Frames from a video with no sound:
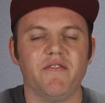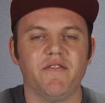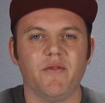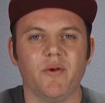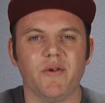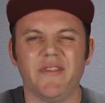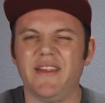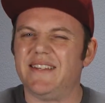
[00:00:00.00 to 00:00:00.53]
and
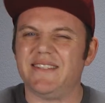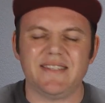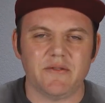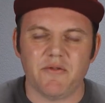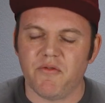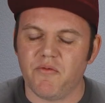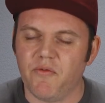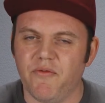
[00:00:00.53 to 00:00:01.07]
forth. It's
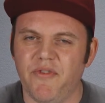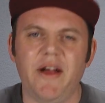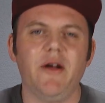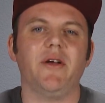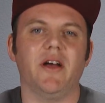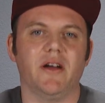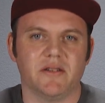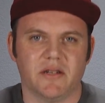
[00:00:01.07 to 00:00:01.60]

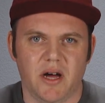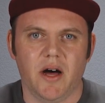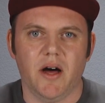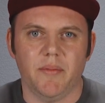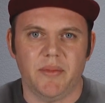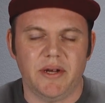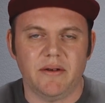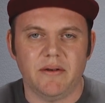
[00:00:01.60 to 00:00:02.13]
very
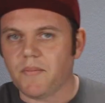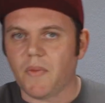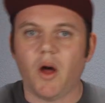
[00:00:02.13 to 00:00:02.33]
uncommon,